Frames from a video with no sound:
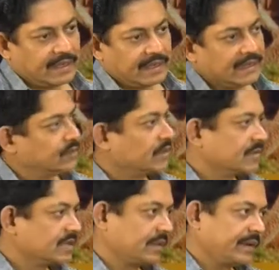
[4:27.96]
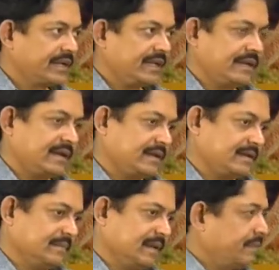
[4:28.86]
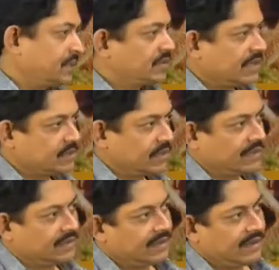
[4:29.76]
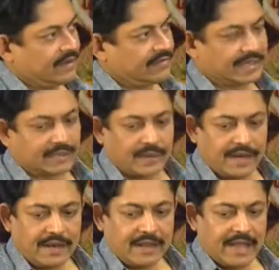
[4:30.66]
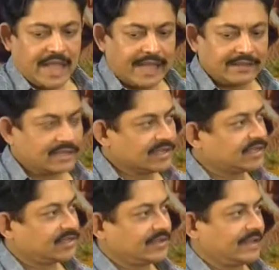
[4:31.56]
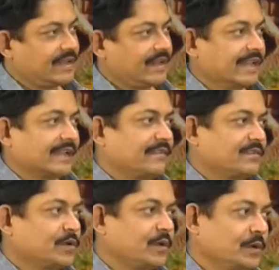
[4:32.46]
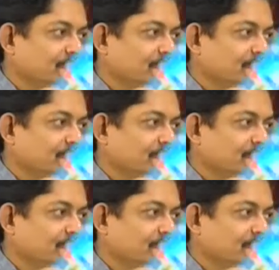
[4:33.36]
in 2017 and I'm happy to say it's doing rather well. And this, like I've told you,